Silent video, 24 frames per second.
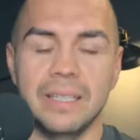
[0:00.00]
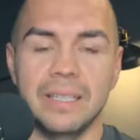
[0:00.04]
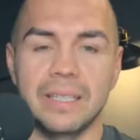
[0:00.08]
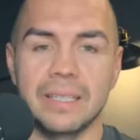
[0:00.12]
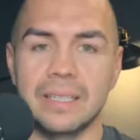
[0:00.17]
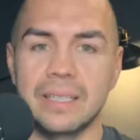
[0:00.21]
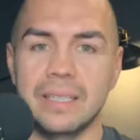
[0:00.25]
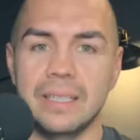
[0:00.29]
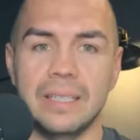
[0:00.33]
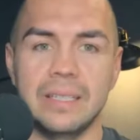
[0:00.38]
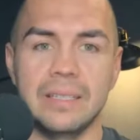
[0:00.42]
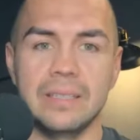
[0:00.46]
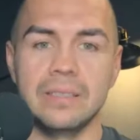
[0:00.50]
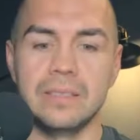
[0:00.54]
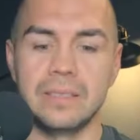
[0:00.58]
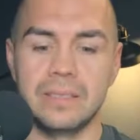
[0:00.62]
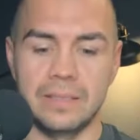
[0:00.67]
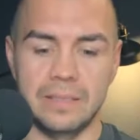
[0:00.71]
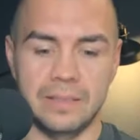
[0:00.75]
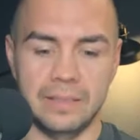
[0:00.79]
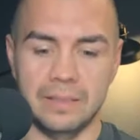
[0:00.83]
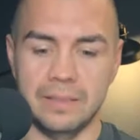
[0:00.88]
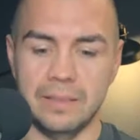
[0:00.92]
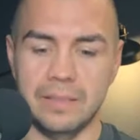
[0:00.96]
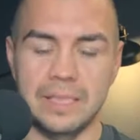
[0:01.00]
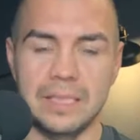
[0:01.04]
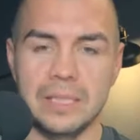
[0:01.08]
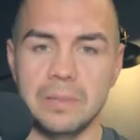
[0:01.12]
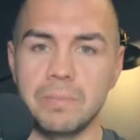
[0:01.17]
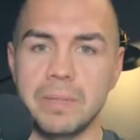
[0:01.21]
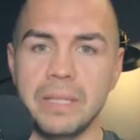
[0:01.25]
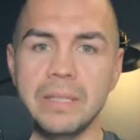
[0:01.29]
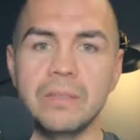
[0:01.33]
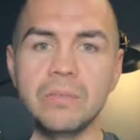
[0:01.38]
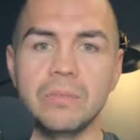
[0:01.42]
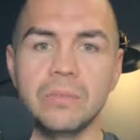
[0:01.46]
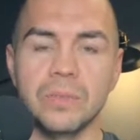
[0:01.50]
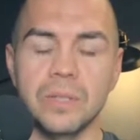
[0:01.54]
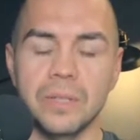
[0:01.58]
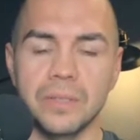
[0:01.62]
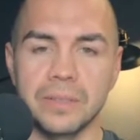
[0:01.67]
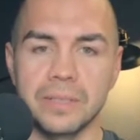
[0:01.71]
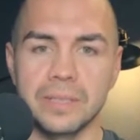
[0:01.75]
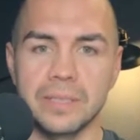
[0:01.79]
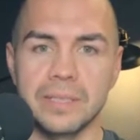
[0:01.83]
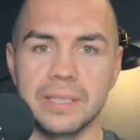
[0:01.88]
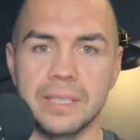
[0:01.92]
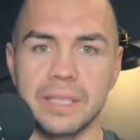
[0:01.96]
Like he's been through all
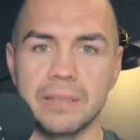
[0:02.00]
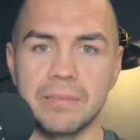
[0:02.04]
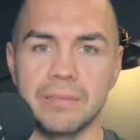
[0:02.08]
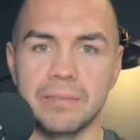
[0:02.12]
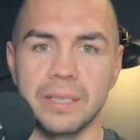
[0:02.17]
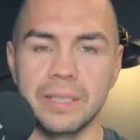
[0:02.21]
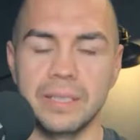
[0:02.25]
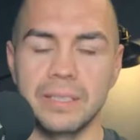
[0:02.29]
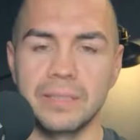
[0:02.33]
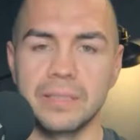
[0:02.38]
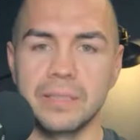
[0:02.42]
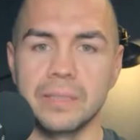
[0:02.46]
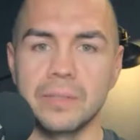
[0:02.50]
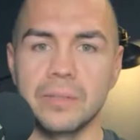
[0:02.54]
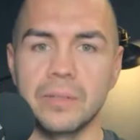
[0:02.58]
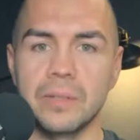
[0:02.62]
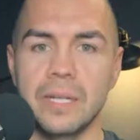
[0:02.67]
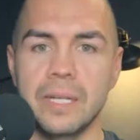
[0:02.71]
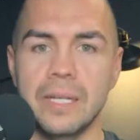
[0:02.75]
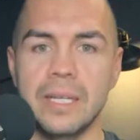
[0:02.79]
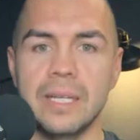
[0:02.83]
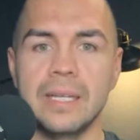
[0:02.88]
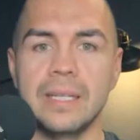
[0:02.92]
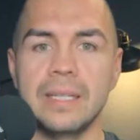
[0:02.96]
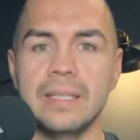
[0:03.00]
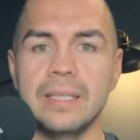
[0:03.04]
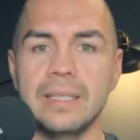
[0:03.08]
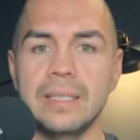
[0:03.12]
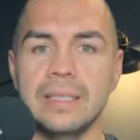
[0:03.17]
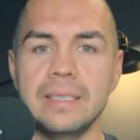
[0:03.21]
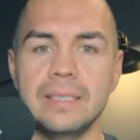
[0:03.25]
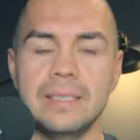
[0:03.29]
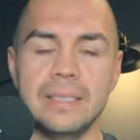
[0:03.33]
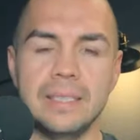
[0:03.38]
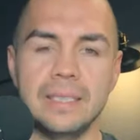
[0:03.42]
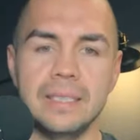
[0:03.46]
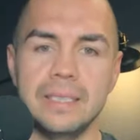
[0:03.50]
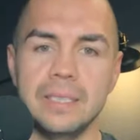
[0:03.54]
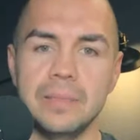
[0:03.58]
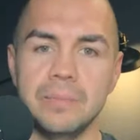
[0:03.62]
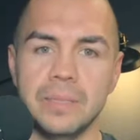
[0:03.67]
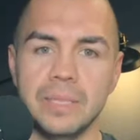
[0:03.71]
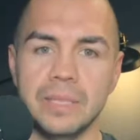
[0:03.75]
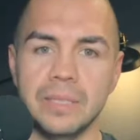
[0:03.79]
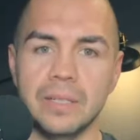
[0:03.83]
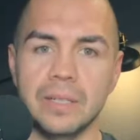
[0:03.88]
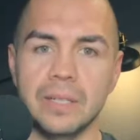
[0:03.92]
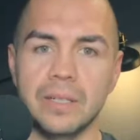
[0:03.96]
this stuff, right? So he's teaching
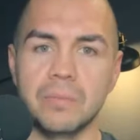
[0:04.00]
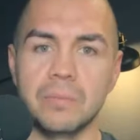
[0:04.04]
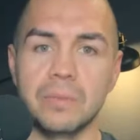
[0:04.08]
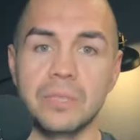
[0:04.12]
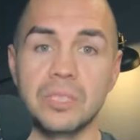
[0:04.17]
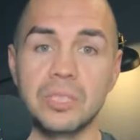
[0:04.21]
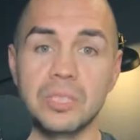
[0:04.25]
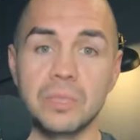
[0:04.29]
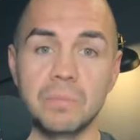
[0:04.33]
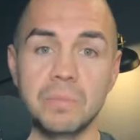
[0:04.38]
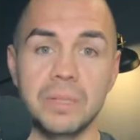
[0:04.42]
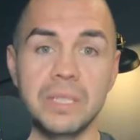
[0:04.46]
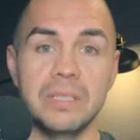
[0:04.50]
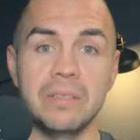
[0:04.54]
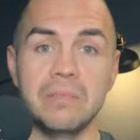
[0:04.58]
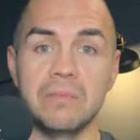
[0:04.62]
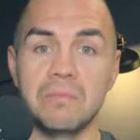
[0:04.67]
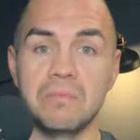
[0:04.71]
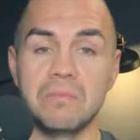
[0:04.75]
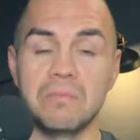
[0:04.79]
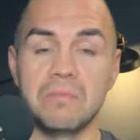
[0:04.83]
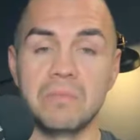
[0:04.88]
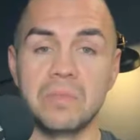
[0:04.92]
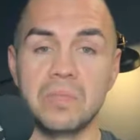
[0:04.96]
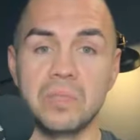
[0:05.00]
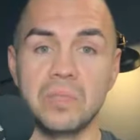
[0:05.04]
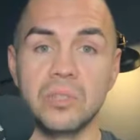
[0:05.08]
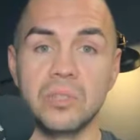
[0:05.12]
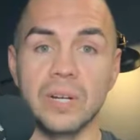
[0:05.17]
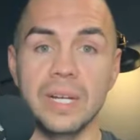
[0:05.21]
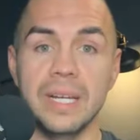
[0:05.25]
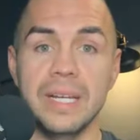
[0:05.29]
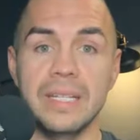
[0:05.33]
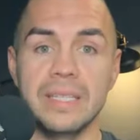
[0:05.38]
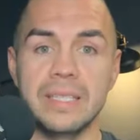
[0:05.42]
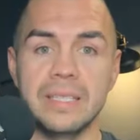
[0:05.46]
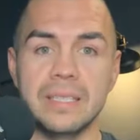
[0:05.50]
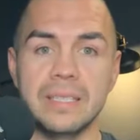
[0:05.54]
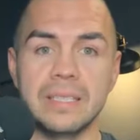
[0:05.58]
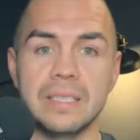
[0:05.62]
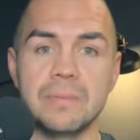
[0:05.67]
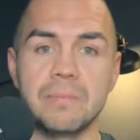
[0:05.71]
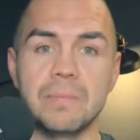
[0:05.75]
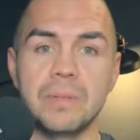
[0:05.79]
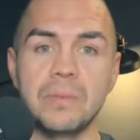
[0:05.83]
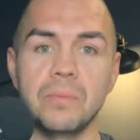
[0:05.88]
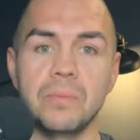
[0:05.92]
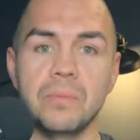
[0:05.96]
me a lot, which has been great, and
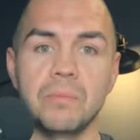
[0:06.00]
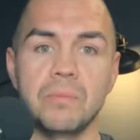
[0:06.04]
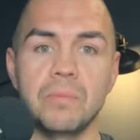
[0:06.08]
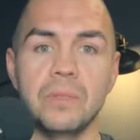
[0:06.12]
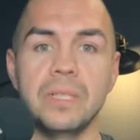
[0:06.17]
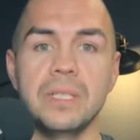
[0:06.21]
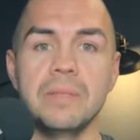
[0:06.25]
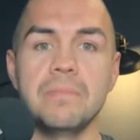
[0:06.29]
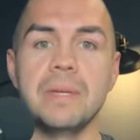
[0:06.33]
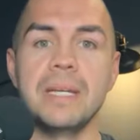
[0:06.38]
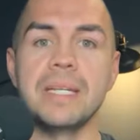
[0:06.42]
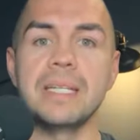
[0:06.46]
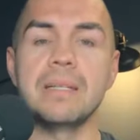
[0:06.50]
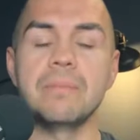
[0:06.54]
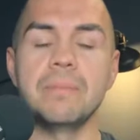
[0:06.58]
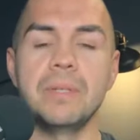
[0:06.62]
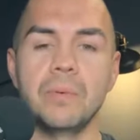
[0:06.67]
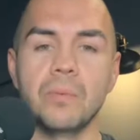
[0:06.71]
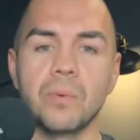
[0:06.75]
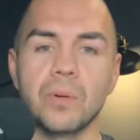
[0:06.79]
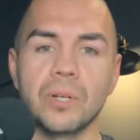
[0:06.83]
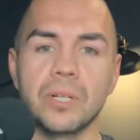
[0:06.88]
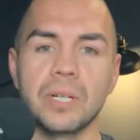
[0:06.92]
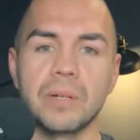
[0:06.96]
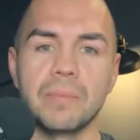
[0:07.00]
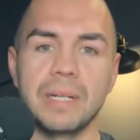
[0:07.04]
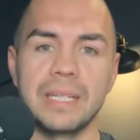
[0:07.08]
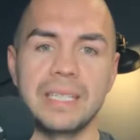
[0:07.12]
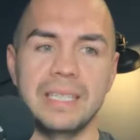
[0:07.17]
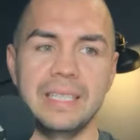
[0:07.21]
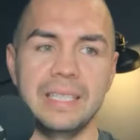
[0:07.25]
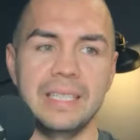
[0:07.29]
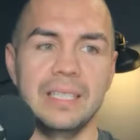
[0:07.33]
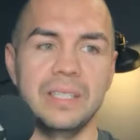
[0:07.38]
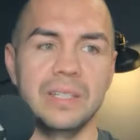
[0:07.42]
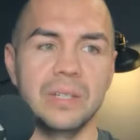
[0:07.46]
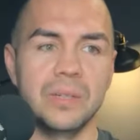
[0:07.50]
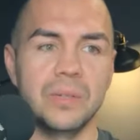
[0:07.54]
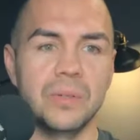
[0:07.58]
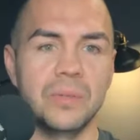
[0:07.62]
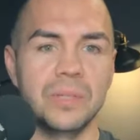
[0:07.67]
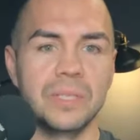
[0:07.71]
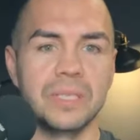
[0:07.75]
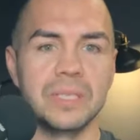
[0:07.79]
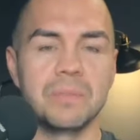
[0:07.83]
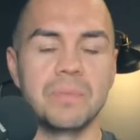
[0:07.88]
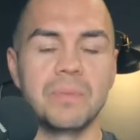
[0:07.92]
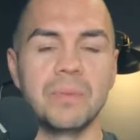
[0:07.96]
it's been really making me work on my ego,
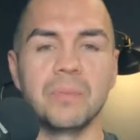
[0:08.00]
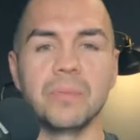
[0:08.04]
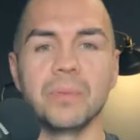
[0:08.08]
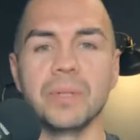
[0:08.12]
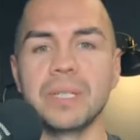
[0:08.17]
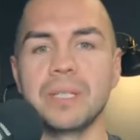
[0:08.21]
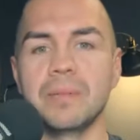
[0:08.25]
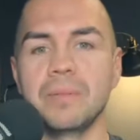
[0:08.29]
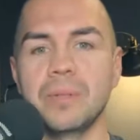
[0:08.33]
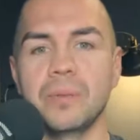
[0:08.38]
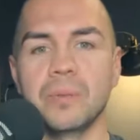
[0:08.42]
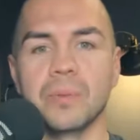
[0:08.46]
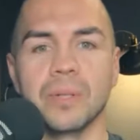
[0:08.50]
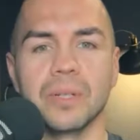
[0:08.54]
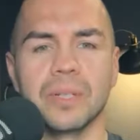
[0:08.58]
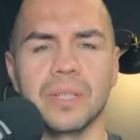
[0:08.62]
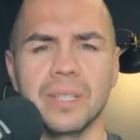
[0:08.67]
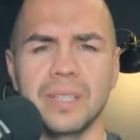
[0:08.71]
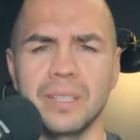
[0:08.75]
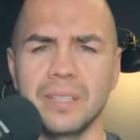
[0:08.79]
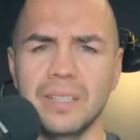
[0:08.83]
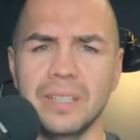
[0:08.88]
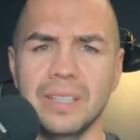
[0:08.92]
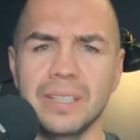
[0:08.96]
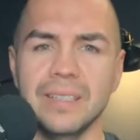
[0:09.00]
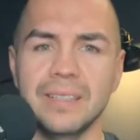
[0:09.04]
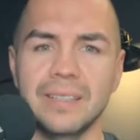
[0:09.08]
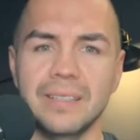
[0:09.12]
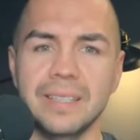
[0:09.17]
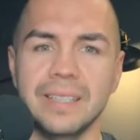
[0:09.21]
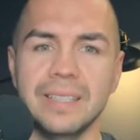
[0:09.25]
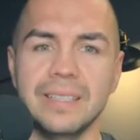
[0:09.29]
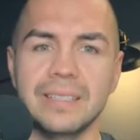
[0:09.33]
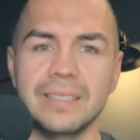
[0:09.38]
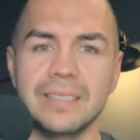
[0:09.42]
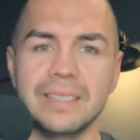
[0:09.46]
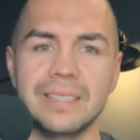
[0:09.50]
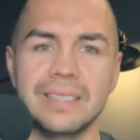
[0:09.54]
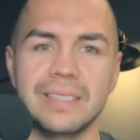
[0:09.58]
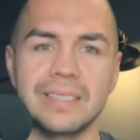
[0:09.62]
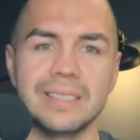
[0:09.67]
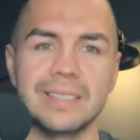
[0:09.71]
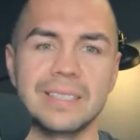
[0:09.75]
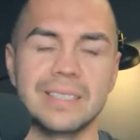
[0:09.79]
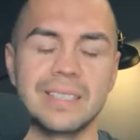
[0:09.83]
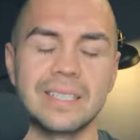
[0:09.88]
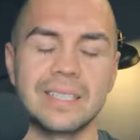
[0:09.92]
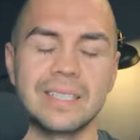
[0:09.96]
and it's been making me work on a lot of things. It's
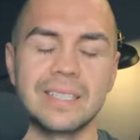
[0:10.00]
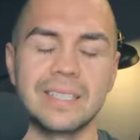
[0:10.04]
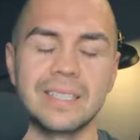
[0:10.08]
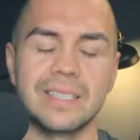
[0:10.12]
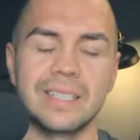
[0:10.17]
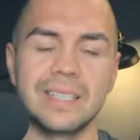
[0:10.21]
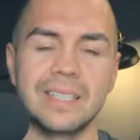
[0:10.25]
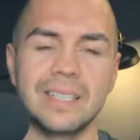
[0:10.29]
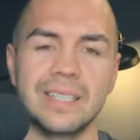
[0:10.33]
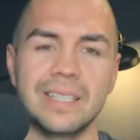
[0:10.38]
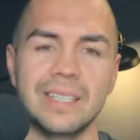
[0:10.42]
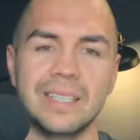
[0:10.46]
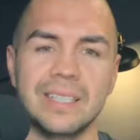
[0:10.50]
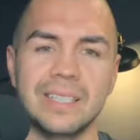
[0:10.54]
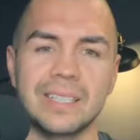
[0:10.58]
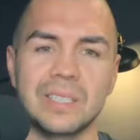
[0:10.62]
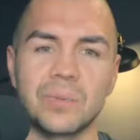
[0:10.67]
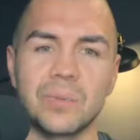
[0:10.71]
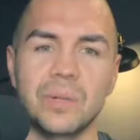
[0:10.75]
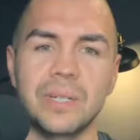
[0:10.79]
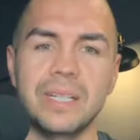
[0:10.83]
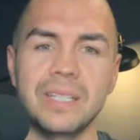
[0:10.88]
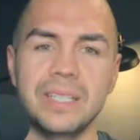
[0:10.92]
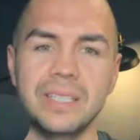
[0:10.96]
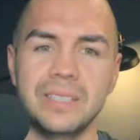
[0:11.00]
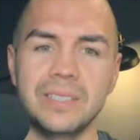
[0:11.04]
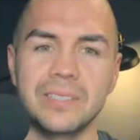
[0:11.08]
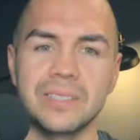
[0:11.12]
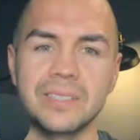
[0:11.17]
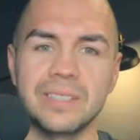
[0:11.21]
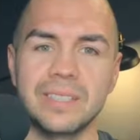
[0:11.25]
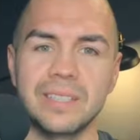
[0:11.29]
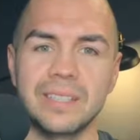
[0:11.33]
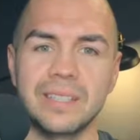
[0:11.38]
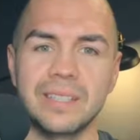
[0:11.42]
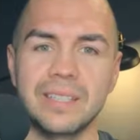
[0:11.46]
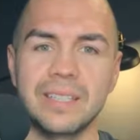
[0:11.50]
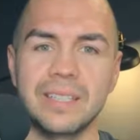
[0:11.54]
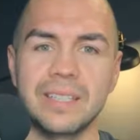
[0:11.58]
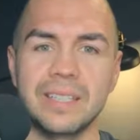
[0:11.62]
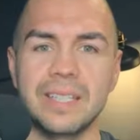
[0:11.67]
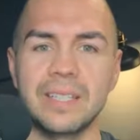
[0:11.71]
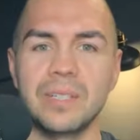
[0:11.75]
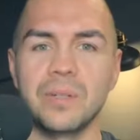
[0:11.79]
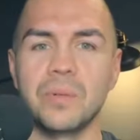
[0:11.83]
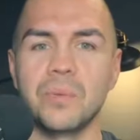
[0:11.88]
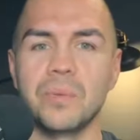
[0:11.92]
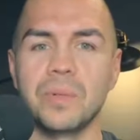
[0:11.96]
just it's quite an interesting thing, and
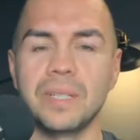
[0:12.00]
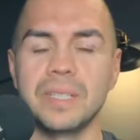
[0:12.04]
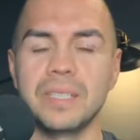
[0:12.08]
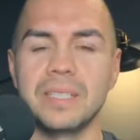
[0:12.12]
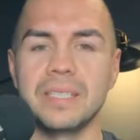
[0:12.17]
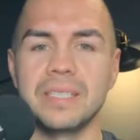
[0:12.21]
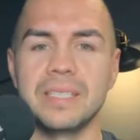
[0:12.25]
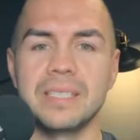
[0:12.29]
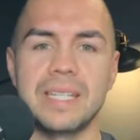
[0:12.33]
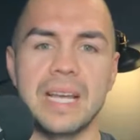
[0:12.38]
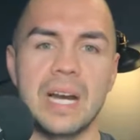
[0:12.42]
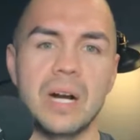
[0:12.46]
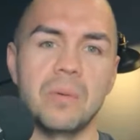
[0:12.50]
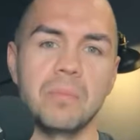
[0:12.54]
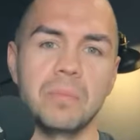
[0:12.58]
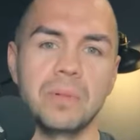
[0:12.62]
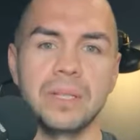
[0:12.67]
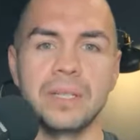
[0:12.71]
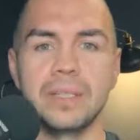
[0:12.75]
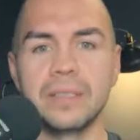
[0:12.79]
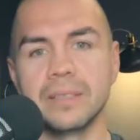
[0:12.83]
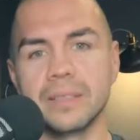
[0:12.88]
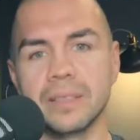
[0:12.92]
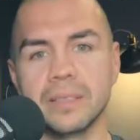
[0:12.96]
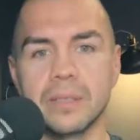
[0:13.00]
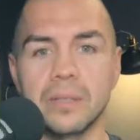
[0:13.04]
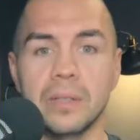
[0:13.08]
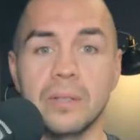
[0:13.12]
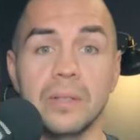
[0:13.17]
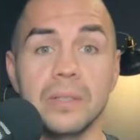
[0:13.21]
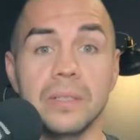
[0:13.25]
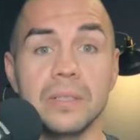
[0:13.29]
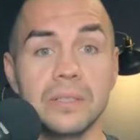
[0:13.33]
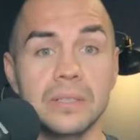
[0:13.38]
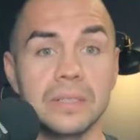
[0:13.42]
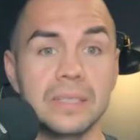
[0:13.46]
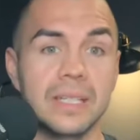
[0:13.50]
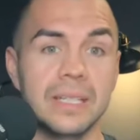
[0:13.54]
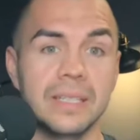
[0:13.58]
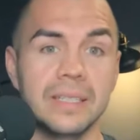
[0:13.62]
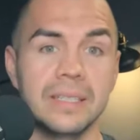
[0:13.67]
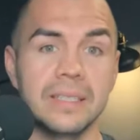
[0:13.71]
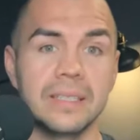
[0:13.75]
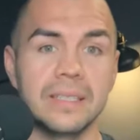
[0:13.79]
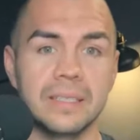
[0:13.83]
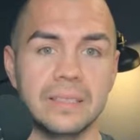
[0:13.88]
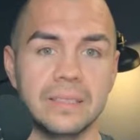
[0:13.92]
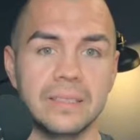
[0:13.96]
I don't want to just downplay it as like, oh, you're just
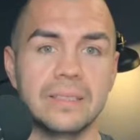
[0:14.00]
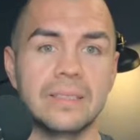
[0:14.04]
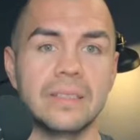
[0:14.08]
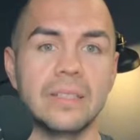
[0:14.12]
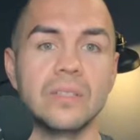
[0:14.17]
hunting.